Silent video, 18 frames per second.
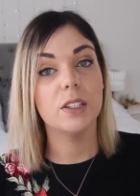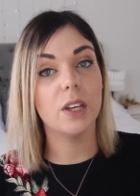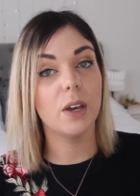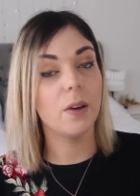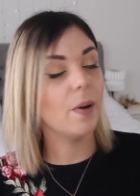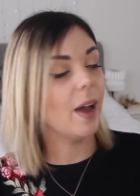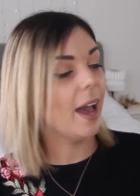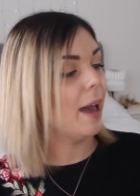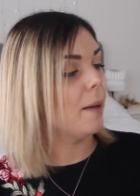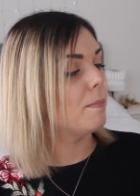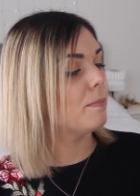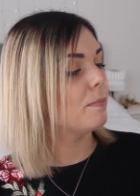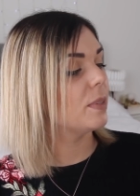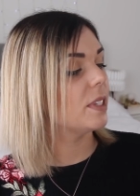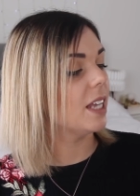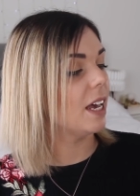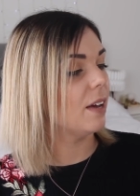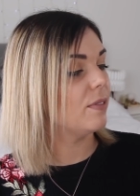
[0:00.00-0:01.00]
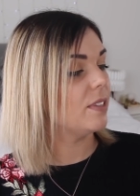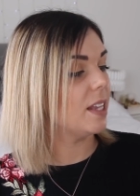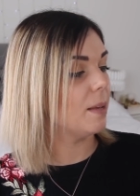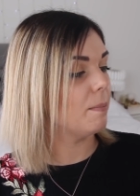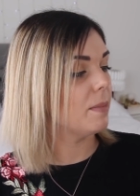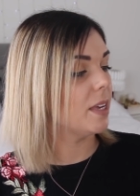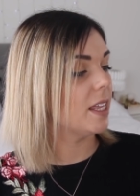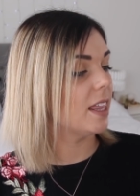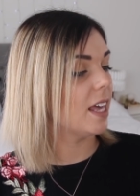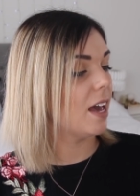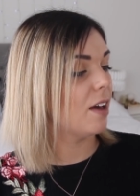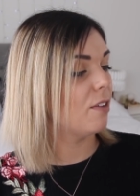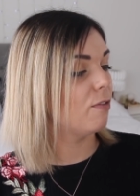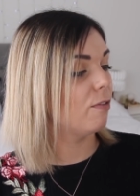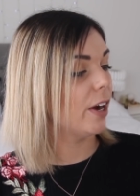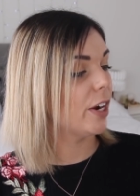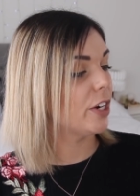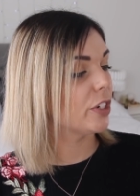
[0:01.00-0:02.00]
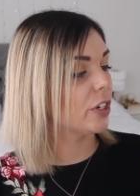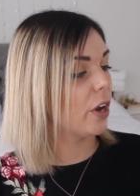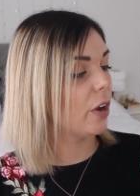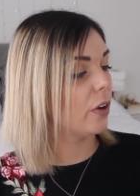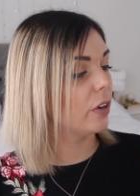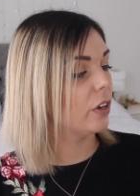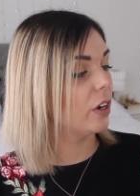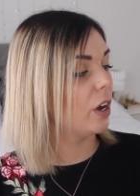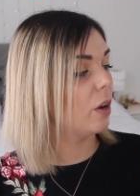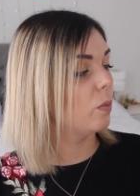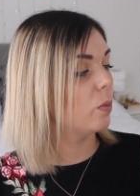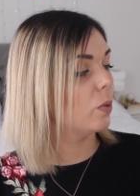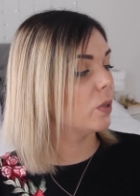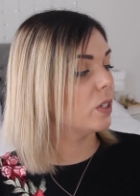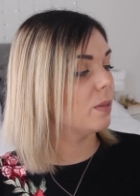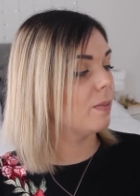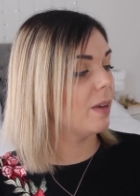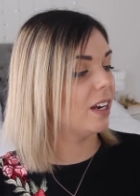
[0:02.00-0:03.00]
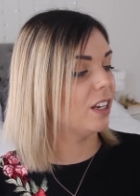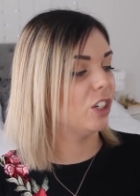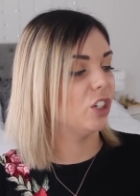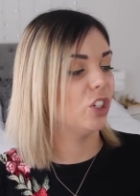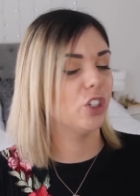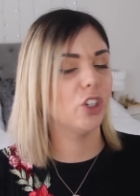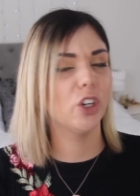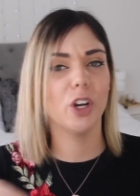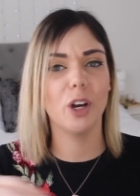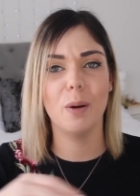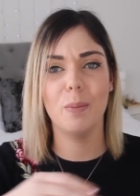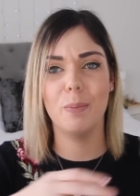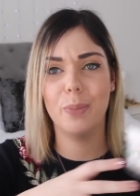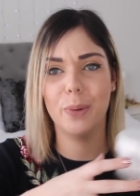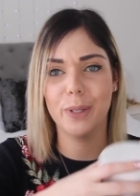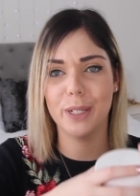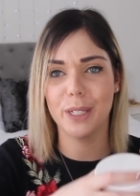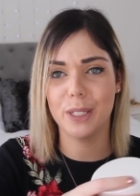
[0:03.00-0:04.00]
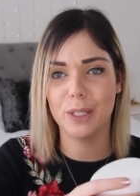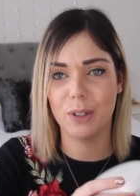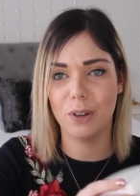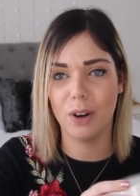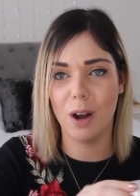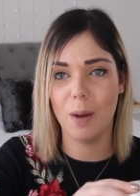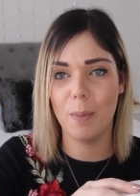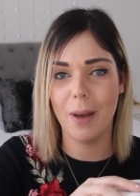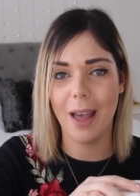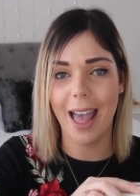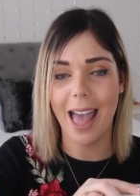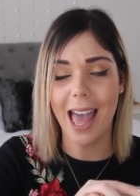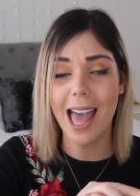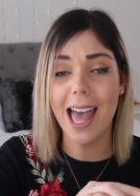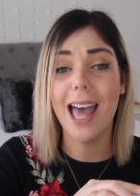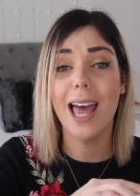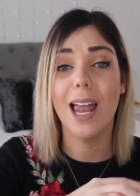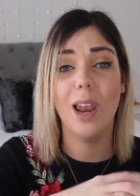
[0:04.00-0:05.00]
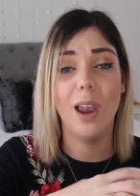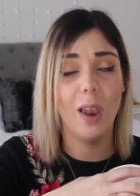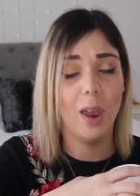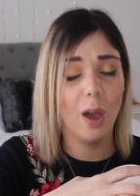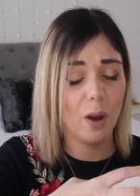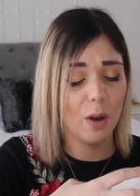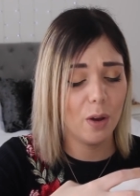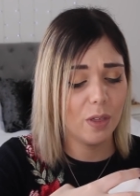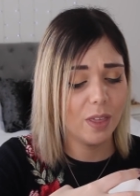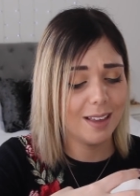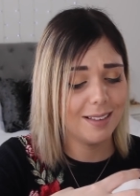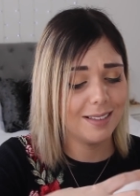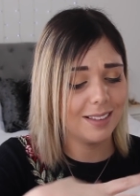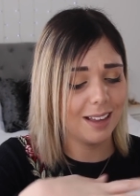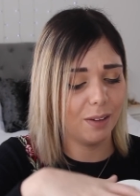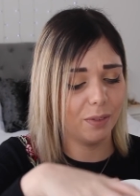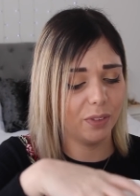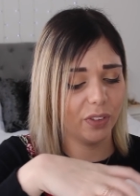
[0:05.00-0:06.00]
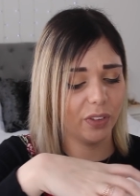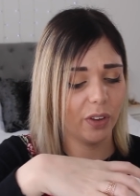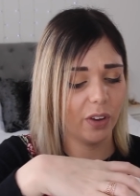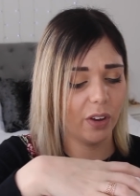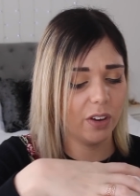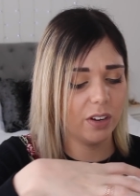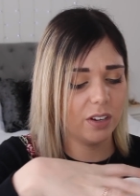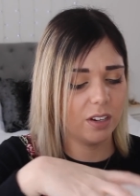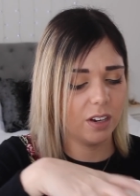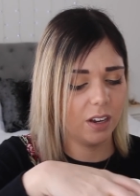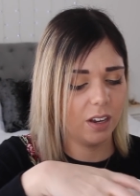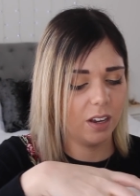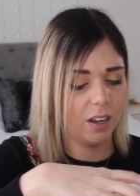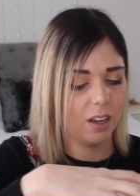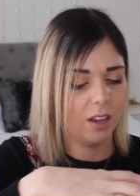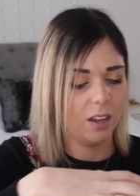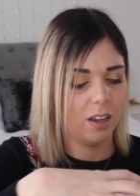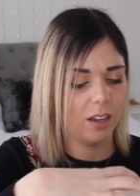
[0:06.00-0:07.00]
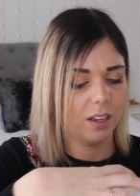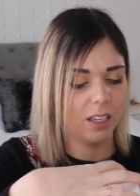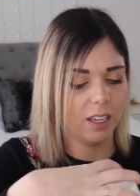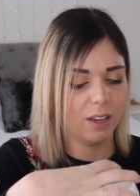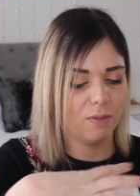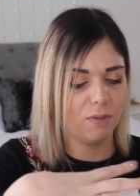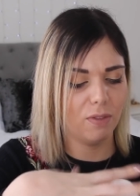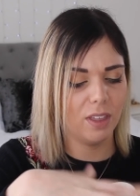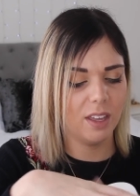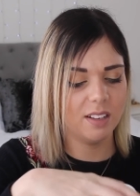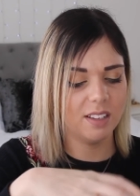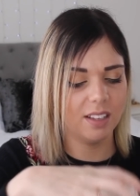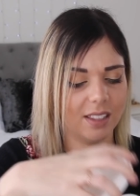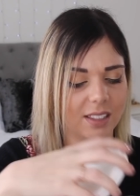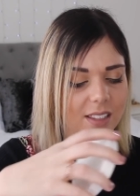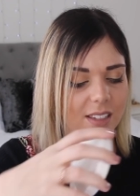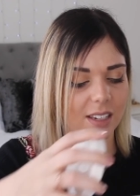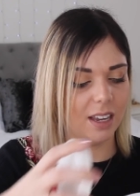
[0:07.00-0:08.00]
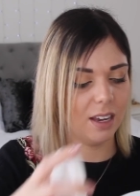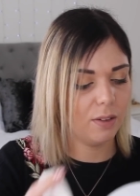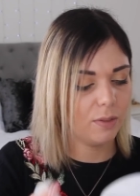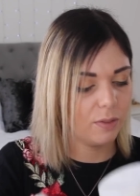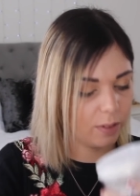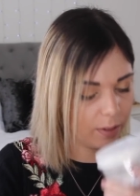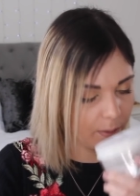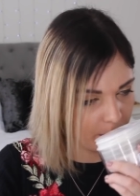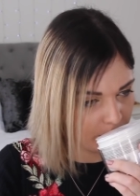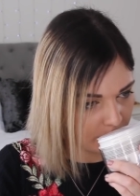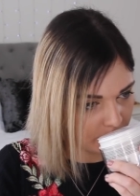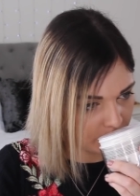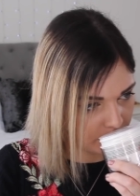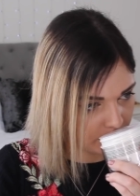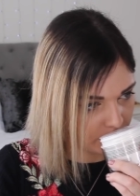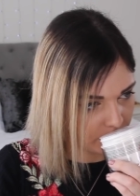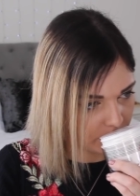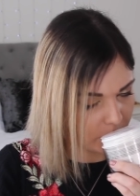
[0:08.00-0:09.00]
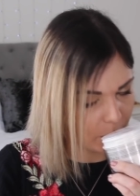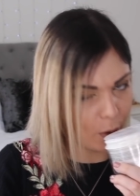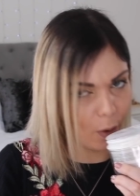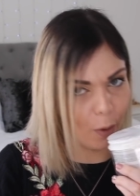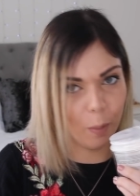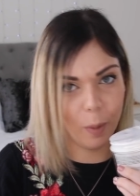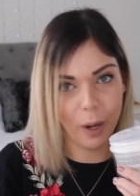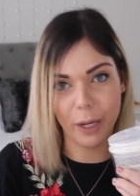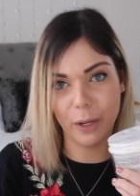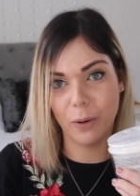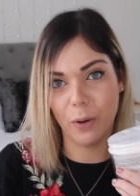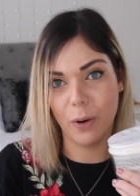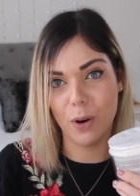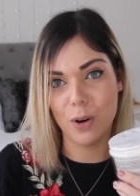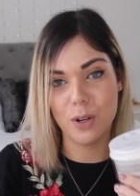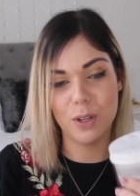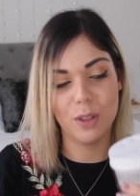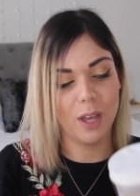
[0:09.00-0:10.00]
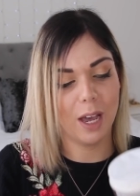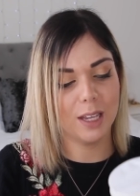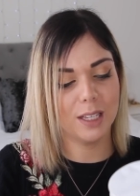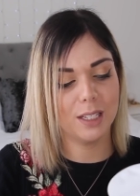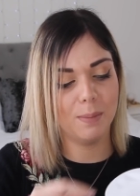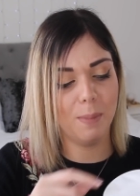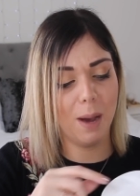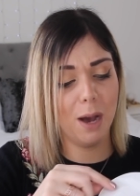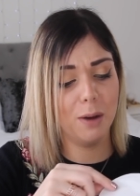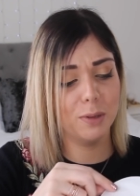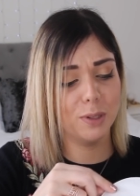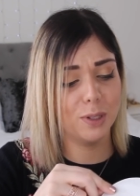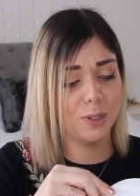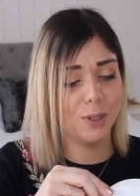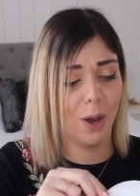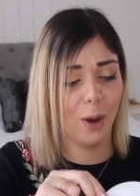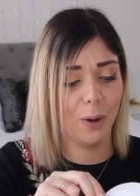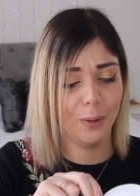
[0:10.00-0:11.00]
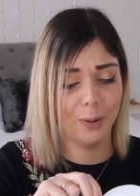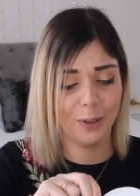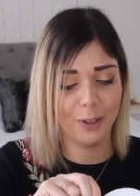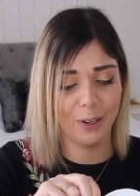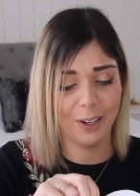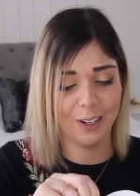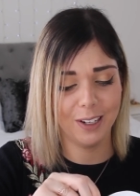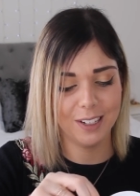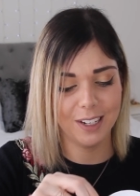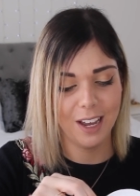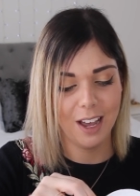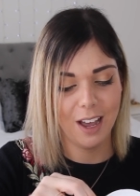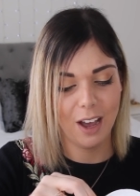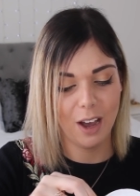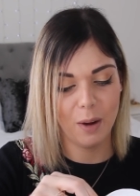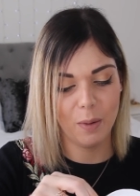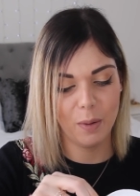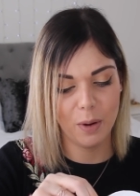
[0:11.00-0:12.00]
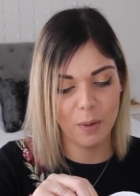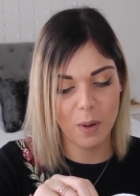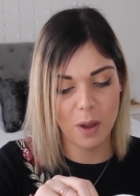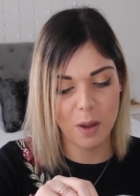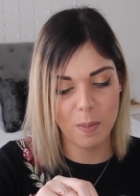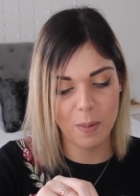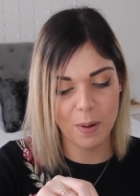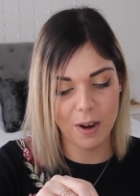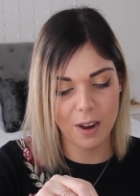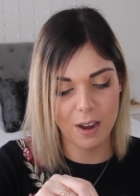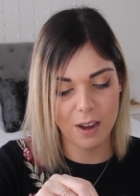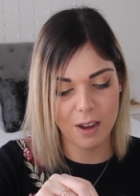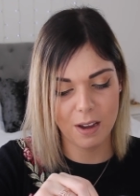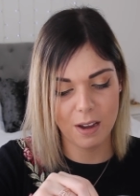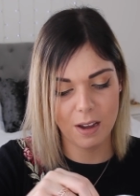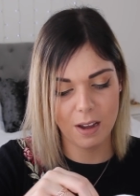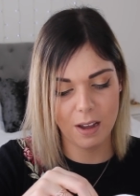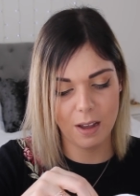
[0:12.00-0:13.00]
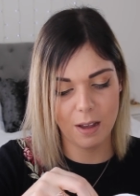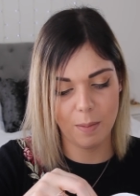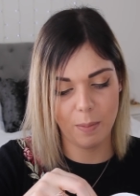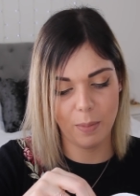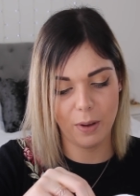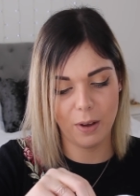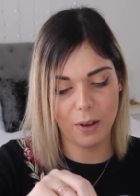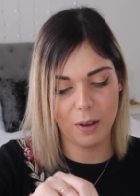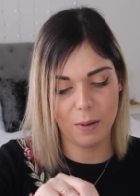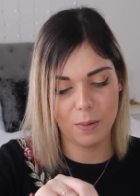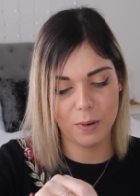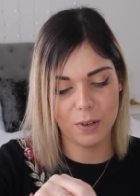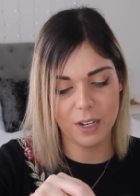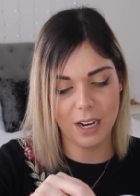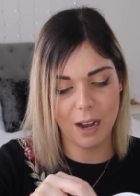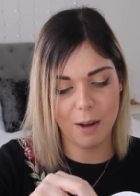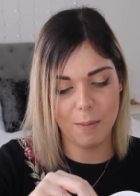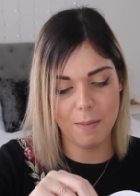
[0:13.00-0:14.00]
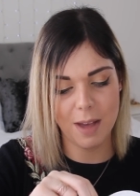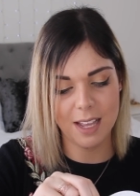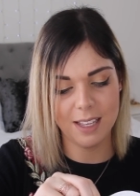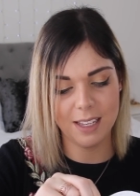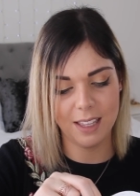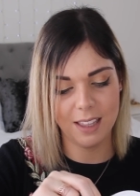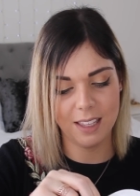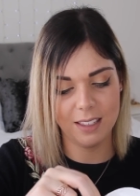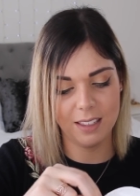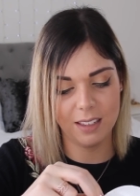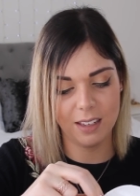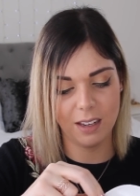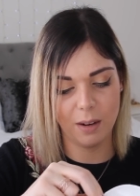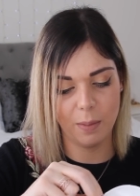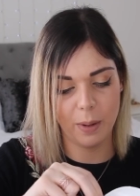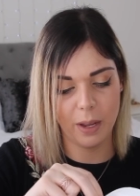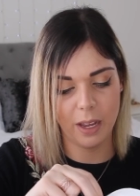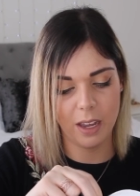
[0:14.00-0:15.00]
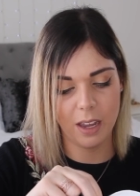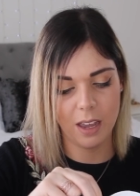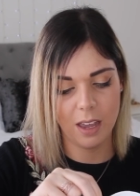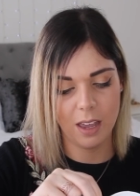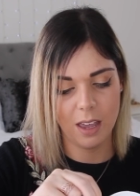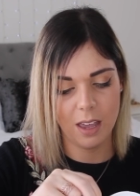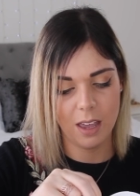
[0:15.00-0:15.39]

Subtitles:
So Hemp's have sent me their fresh coconut and watermelon sugar body scrub. Hello, this sounds good. Give this a sniff. Oh my God, that smells so good. I want to open it, but I wonder how messy this is going to be.